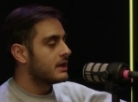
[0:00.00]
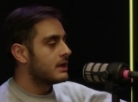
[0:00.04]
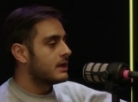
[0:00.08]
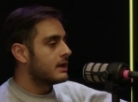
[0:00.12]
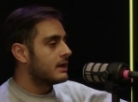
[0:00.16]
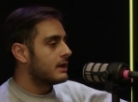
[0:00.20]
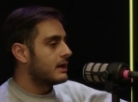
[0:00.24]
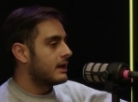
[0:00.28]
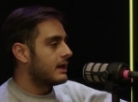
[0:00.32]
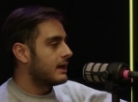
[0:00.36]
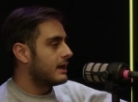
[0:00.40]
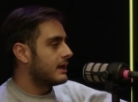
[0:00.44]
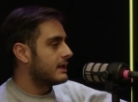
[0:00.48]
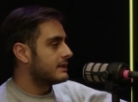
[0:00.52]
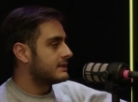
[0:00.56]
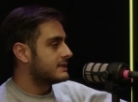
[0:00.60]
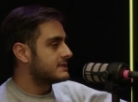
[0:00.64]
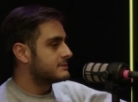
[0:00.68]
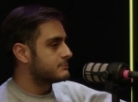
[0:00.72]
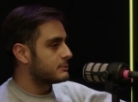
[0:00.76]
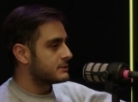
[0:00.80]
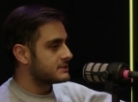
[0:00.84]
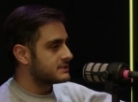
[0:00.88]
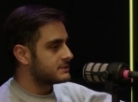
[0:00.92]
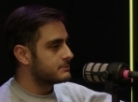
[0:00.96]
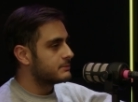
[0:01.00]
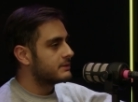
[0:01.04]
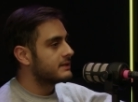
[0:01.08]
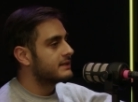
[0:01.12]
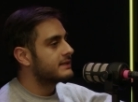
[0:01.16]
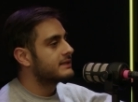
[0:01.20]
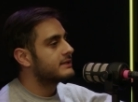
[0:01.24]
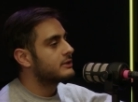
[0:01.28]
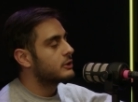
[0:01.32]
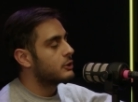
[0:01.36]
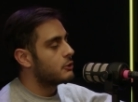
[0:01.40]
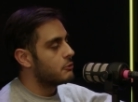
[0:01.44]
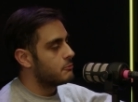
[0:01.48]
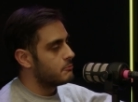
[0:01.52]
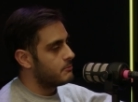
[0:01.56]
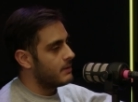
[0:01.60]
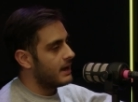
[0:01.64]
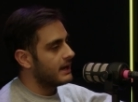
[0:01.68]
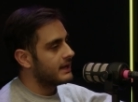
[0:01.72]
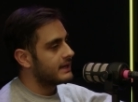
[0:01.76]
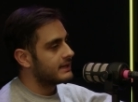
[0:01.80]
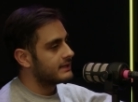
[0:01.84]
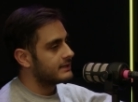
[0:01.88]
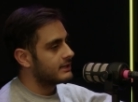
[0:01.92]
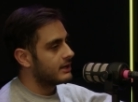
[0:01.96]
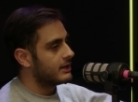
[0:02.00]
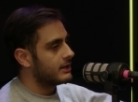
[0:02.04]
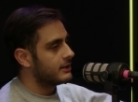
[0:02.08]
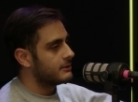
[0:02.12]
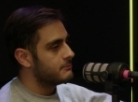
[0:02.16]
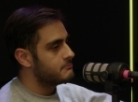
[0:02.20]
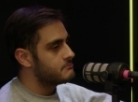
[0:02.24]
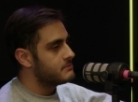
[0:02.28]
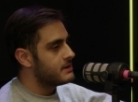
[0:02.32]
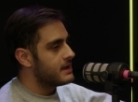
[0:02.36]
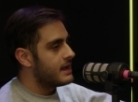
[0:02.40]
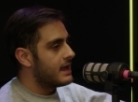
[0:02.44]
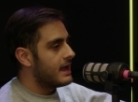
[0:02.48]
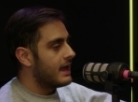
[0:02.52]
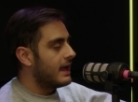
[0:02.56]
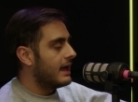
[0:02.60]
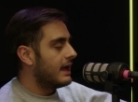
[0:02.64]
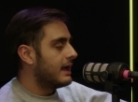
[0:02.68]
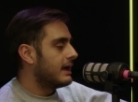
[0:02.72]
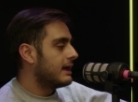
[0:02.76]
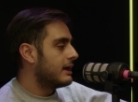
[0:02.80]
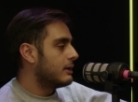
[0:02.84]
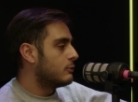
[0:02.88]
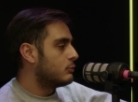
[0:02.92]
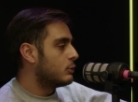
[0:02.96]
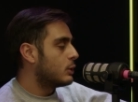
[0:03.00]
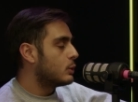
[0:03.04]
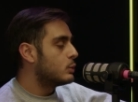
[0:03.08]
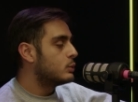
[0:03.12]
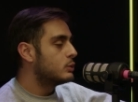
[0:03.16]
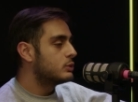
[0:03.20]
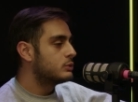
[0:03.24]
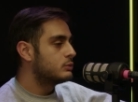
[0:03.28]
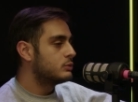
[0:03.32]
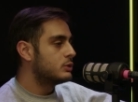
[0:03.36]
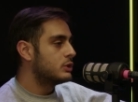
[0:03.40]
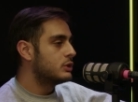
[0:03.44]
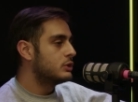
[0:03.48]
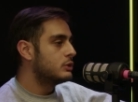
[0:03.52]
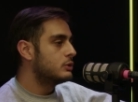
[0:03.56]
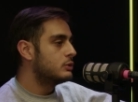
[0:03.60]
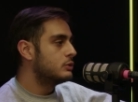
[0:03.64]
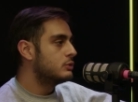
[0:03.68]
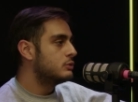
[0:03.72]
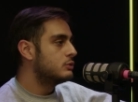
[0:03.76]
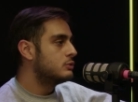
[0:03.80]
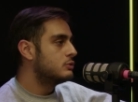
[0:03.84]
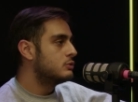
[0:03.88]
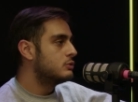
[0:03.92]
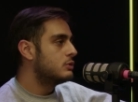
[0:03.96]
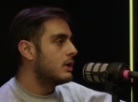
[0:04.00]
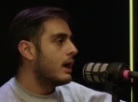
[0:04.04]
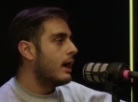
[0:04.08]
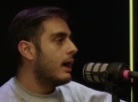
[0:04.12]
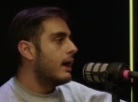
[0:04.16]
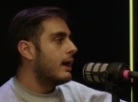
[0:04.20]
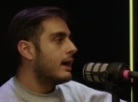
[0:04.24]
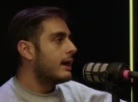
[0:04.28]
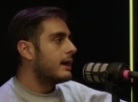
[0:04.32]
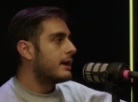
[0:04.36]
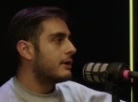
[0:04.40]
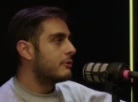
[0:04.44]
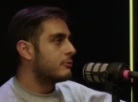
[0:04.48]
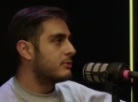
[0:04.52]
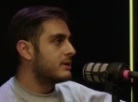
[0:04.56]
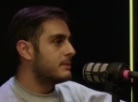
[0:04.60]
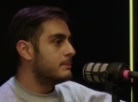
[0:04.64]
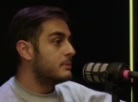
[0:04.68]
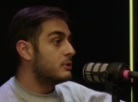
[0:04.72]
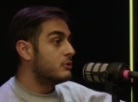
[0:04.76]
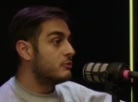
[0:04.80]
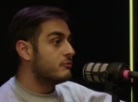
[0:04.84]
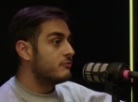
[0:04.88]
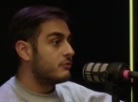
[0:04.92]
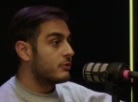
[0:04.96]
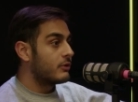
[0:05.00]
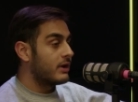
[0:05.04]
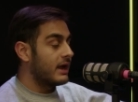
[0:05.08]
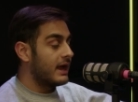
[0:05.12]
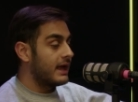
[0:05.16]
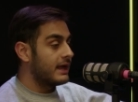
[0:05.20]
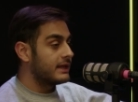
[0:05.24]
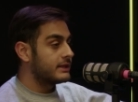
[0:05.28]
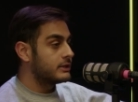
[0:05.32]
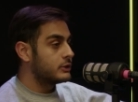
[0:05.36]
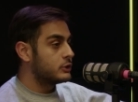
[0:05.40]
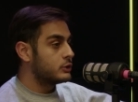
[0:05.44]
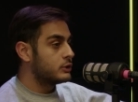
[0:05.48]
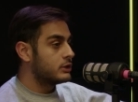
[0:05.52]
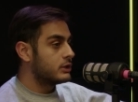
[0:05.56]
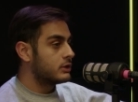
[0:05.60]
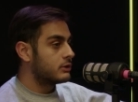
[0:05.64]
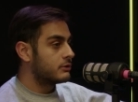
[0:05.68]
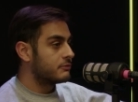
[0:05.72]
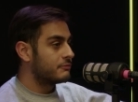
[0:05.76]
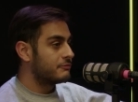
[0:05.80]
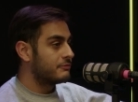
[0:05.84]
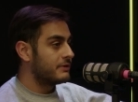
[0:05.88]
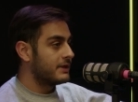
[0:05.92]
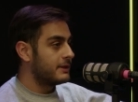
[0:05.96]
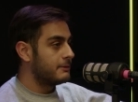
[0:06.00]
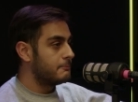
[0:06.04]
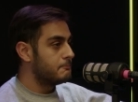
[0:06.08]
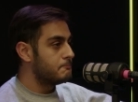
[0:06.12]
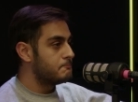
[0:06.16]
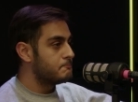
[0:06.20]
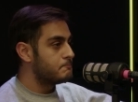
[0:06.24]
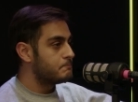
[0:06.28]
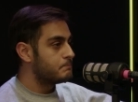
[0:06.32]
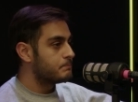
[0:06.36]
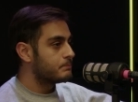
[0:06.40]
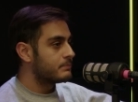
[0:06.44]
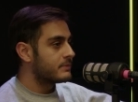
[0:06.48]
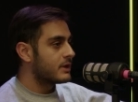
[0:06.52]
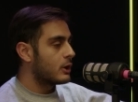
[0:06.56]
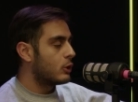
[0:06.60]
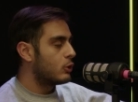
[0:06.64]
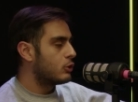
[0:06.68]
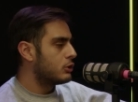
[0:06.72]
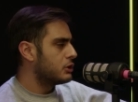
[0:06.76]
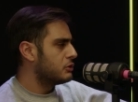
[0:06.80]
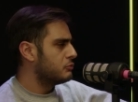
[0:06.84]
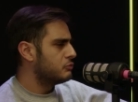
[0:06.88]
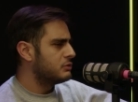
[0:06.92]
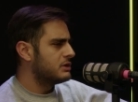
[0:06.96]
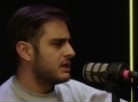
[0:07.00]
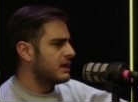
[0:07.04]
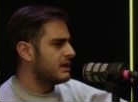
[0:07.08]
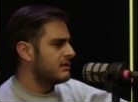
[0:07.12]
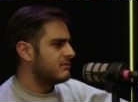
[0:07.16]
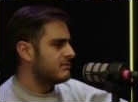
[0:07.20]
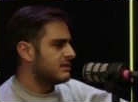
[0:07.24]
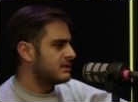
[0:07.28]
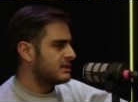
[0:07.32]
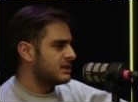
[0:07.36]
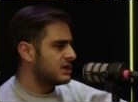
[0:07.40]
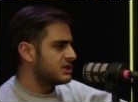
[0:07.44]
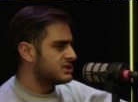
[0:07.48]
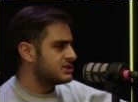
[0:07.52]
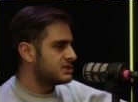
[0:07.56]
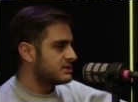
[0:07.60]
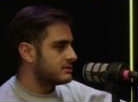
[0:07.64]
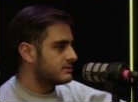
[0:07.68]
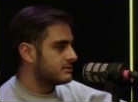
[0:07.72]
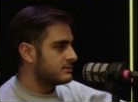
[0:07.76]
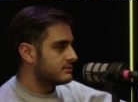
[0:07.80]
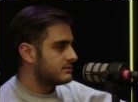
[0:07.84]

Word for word: and this possibility to go back in time, uh, what would you uh, remove or add to your film, or you wouldn't even touch it?